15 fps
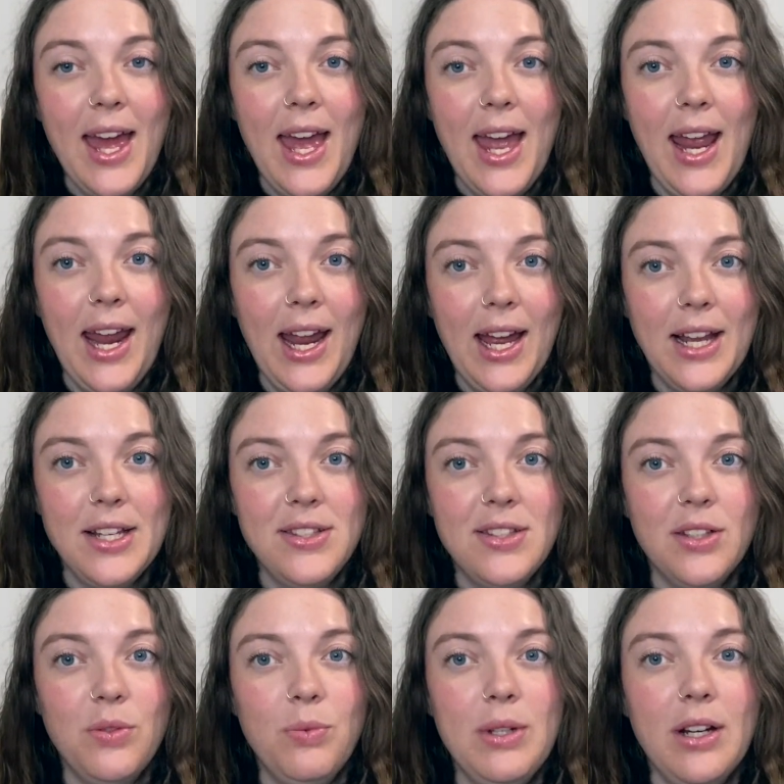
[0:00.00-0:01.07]
And
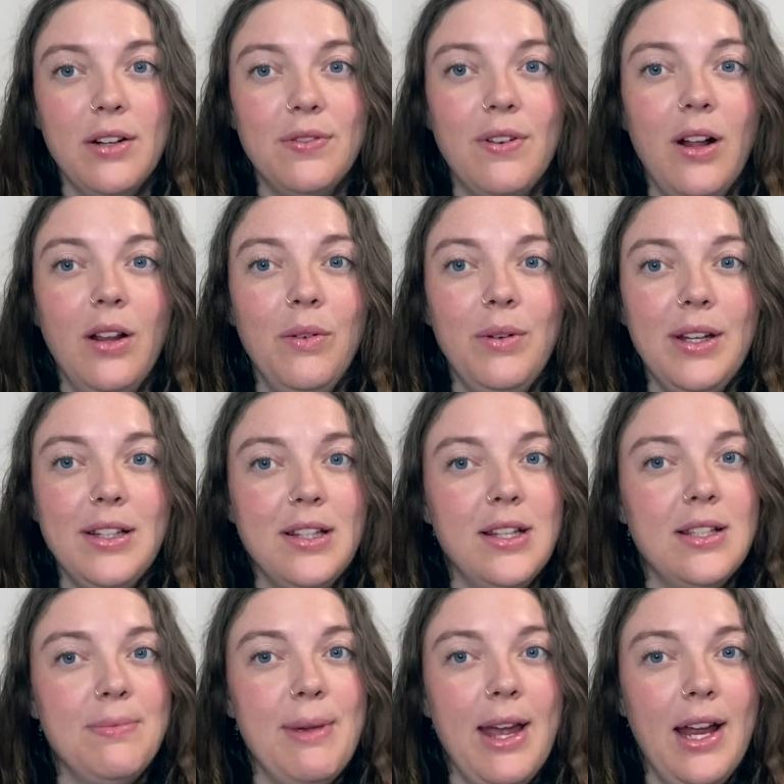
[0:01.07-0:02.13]
we are following
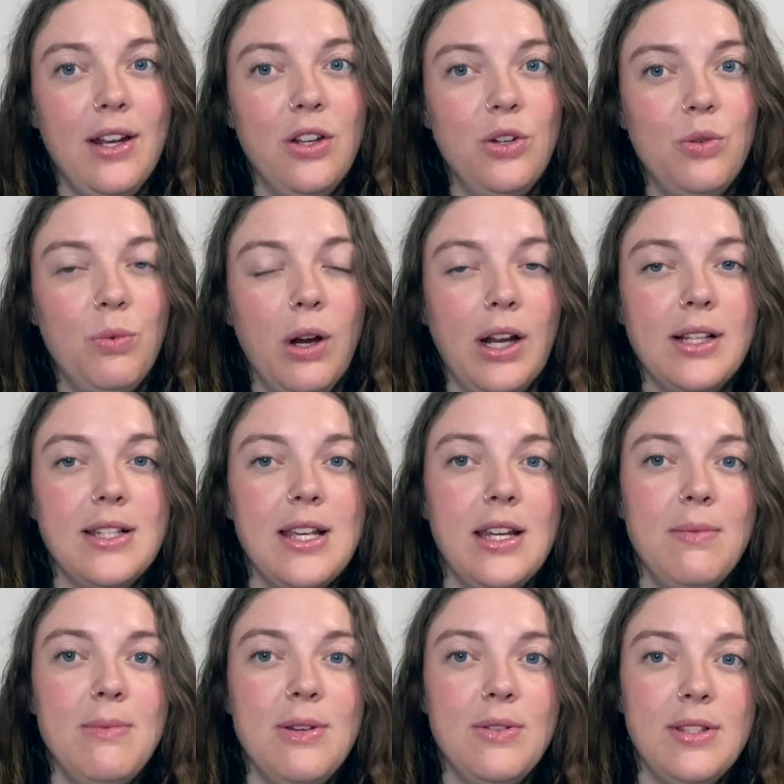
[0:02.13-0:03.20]
this man who works in a
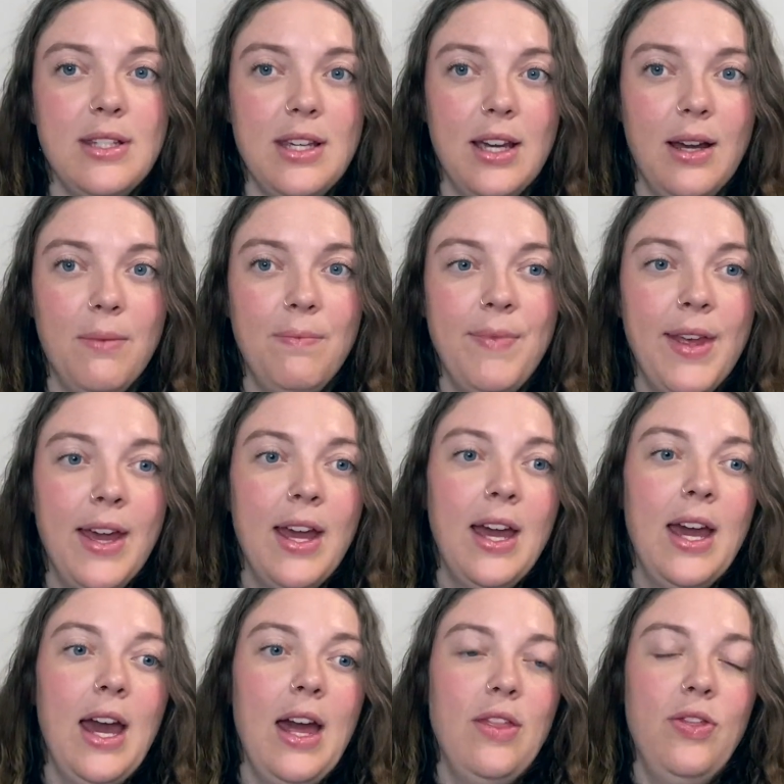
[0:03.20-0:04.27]
museum
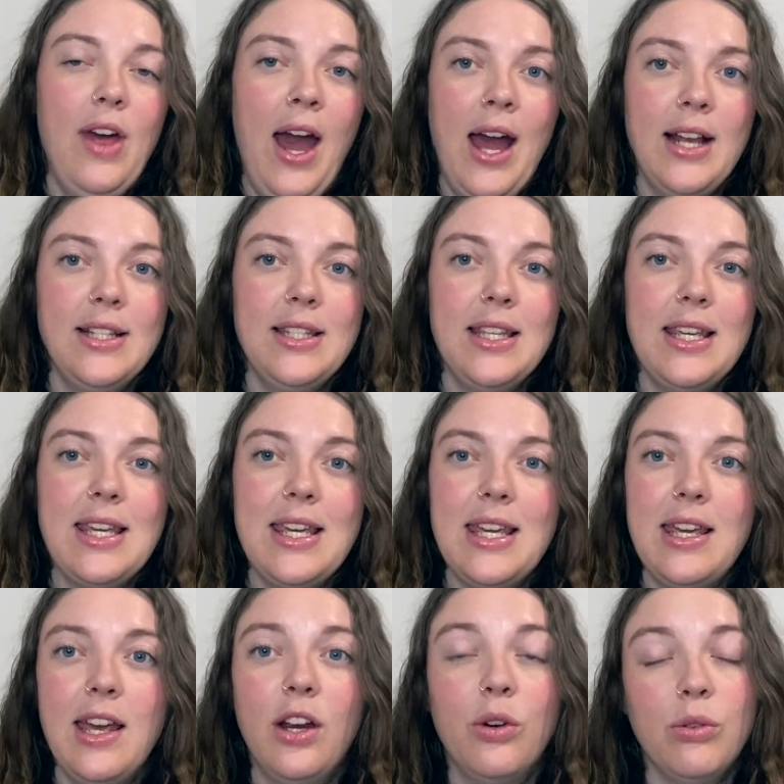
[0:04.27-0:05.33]
that
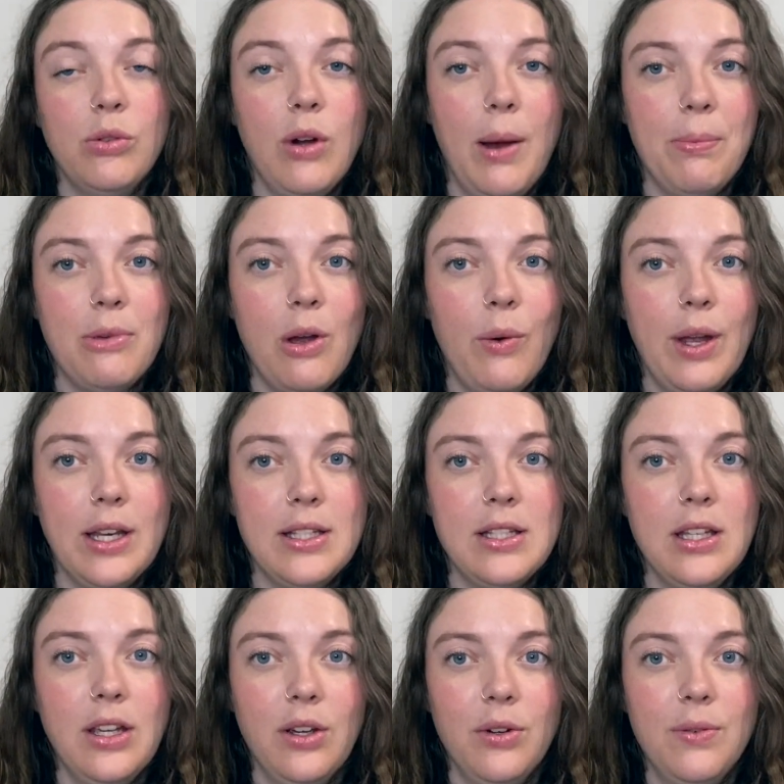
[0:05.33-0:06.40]
he grew up going
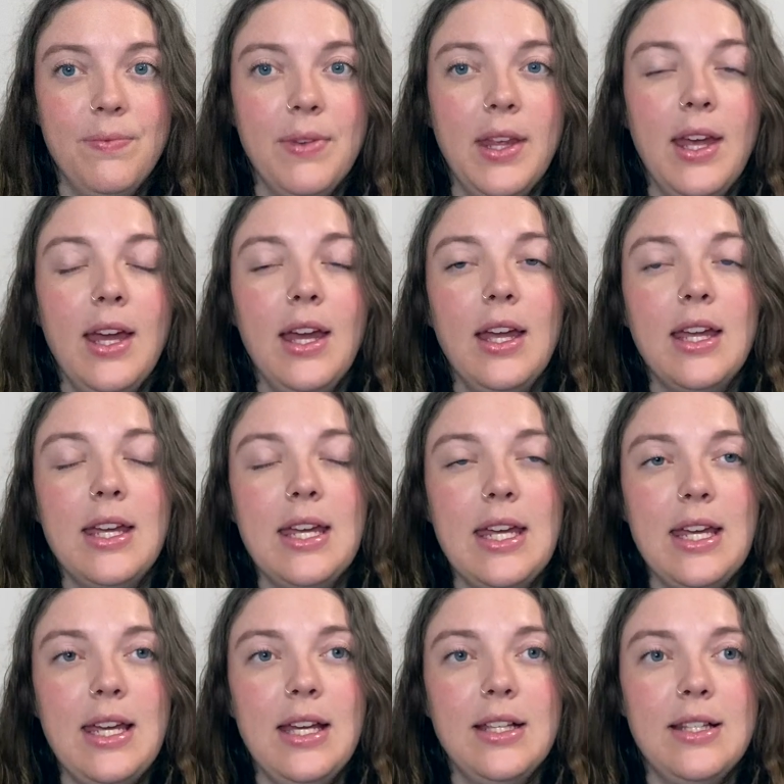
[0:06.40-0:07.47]
to.
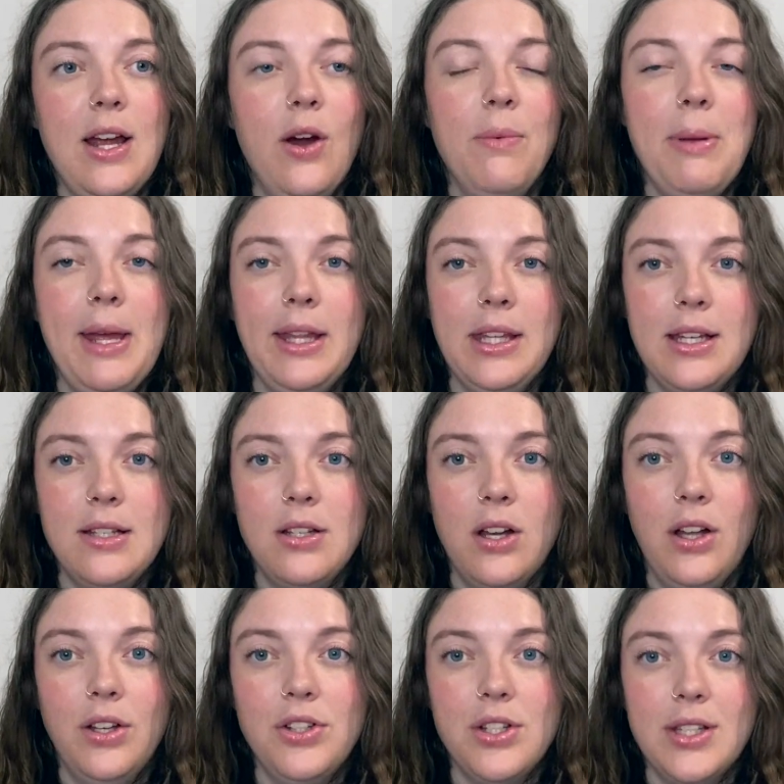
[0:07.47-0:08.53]
He is now a
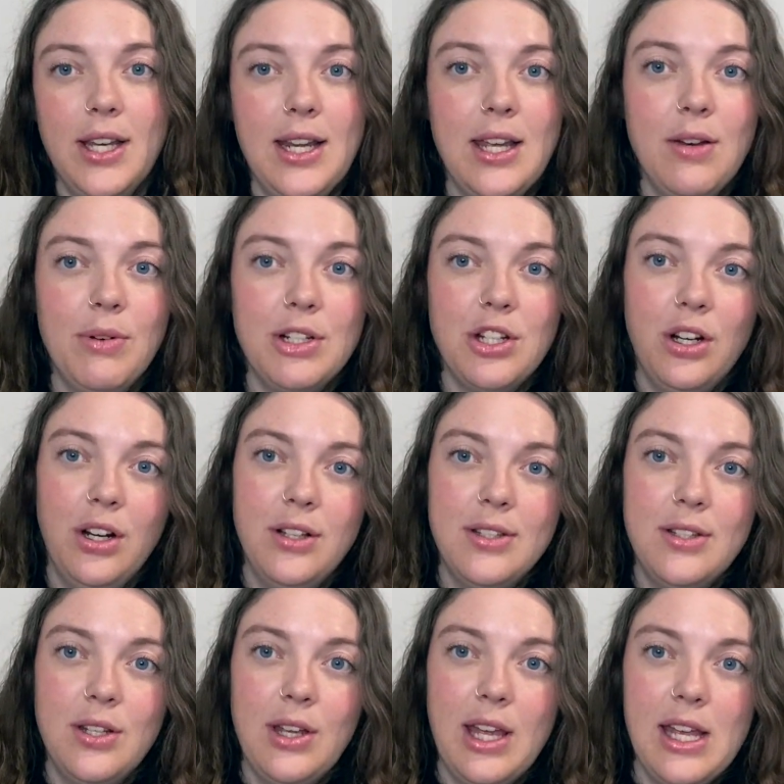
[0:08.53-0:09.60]
paleontologist, and he returns
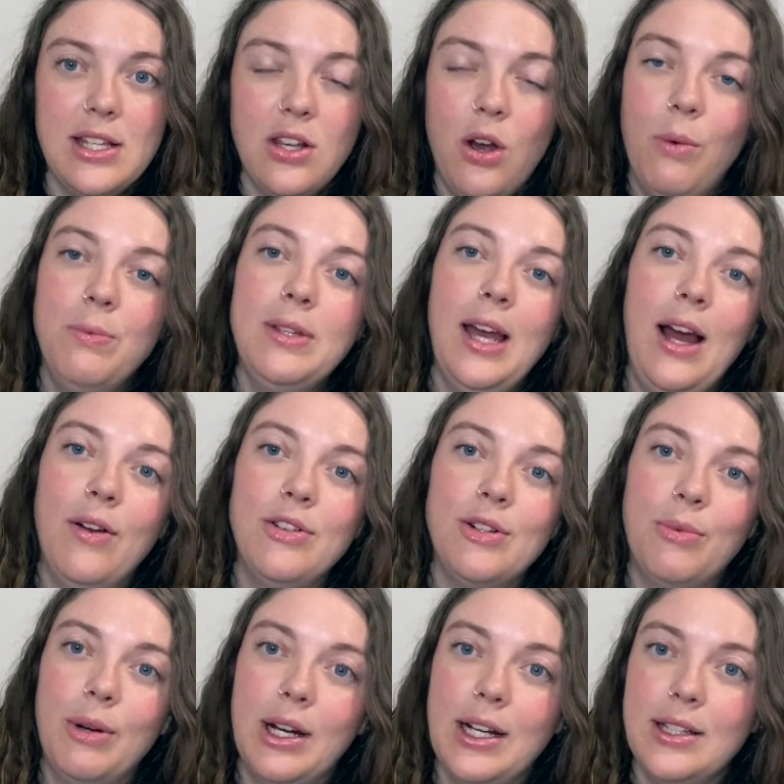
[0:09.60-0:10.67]
to his hometown to
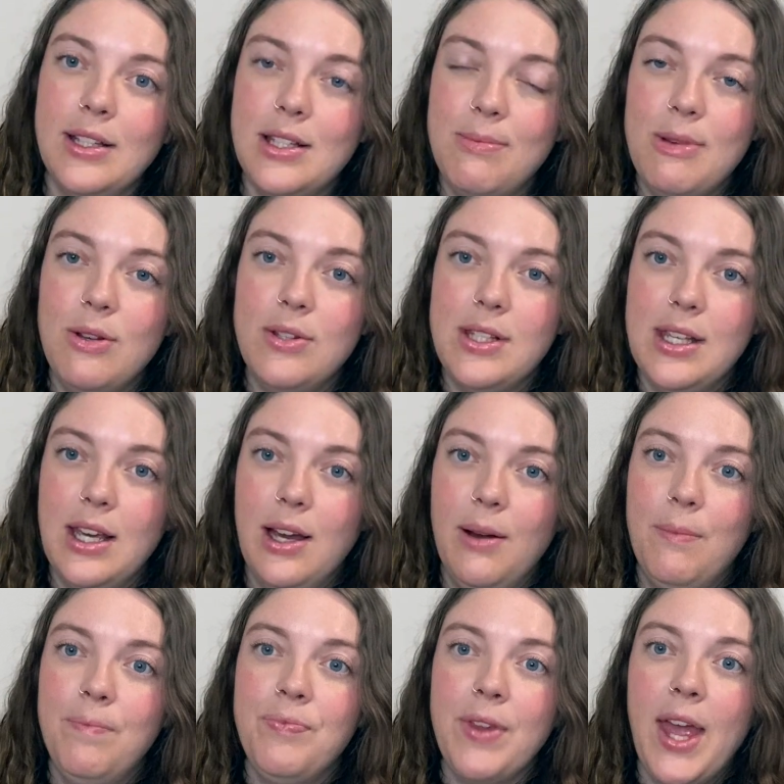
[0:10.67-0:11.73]
work at this museum.